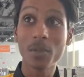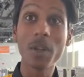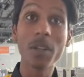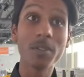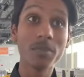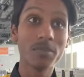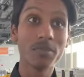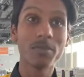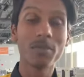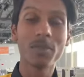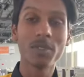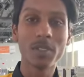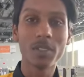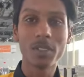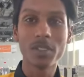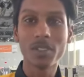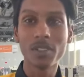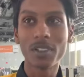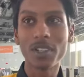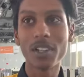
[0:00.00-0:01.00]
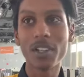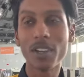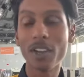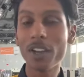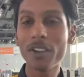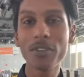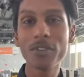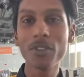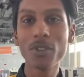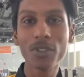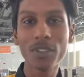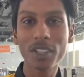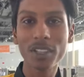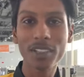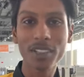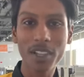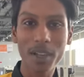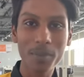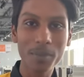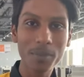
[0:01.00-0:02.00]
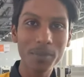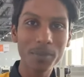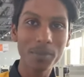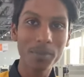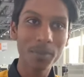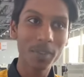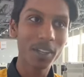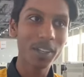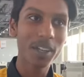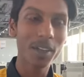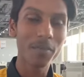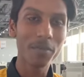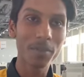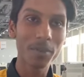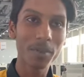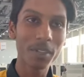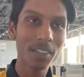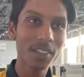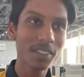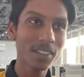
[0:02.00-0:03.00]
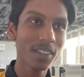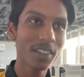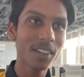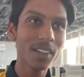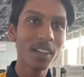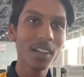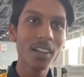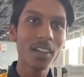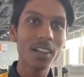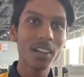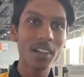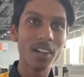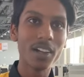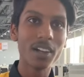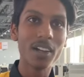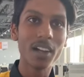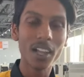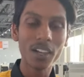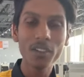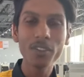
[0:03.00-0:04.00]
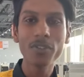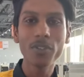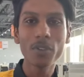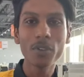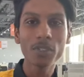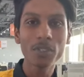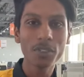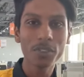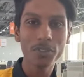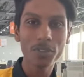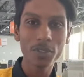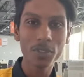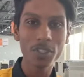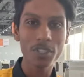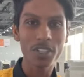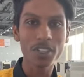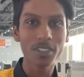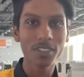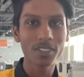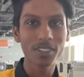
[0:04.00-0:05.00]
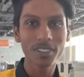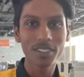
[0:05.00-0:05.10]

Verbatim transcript: a lot of new things come from this. I look forward to the future.